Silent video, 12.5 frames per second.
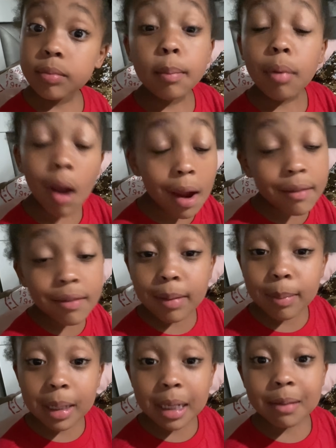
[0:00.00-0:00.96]
Pray for
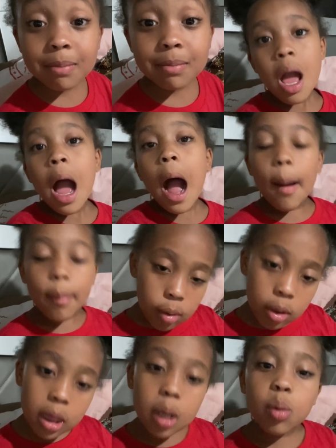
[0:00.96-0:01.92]
me. I'm
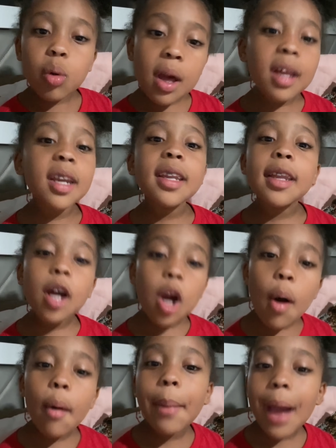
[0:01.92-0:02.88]
really ready to
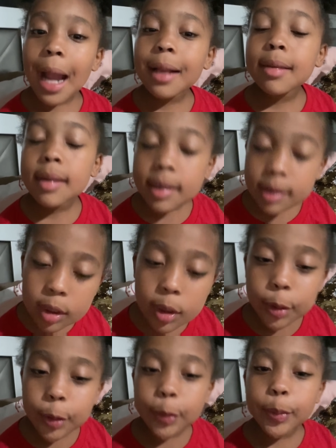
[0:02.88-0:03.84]
go back to
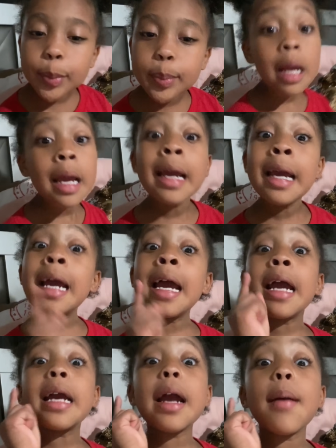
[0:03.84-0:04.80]
school.
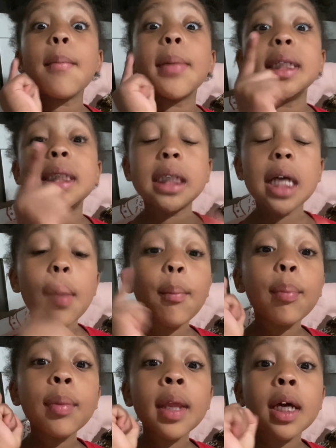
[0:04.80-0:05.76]
It gave me
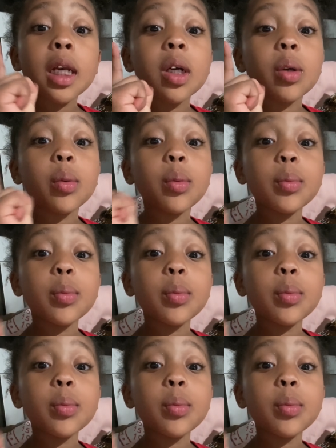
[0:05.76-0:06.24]
something to do.